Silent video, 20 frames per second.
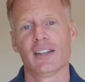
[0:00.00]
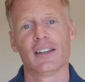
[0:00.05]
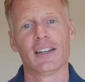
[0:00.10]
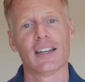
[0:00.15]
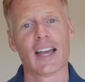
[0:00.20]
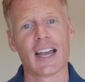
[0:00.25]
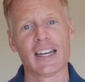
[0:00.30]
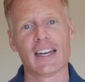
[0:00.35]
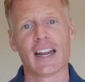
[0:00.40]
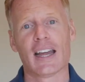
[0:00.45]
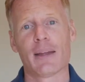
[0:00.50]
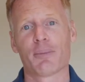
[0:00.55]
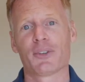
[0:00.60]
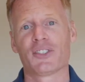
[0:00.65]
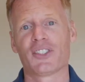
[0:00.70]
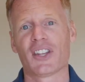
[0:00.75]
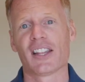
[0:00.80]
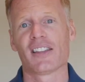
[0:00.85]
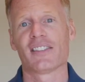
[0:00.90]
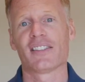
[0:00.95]
99%
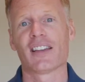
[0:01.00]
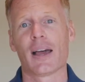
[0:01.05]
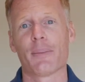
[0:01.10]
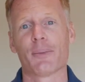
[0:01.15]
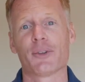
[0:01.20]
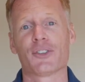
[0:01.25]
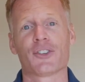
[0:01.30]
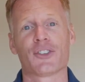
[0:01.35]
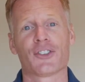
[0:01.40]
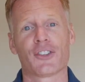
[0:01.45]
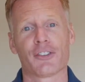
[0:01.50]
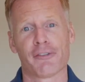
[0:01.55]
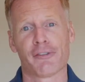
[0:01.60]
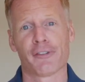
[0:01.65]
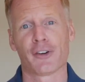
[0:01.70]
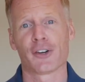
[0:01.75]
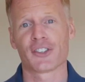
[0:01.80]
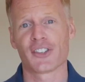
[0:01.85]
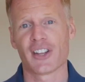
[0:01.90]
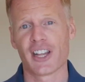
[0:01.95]
of the time, it's just the
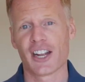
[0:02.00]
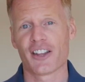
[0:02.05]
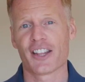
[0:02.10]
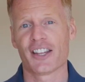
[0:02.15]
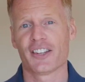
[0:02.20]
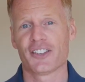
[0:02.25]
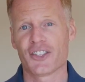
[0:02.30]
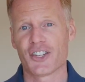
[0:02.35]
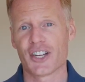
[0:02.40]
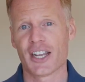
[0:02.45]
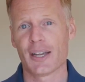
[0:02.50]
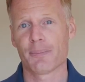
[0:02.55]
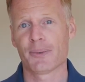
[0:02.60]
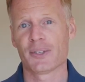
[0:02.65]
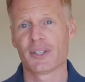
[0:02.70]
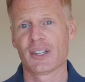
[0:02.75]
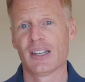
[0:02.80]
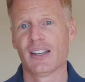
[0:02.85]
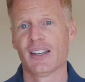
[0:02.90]
first layer that's chipped.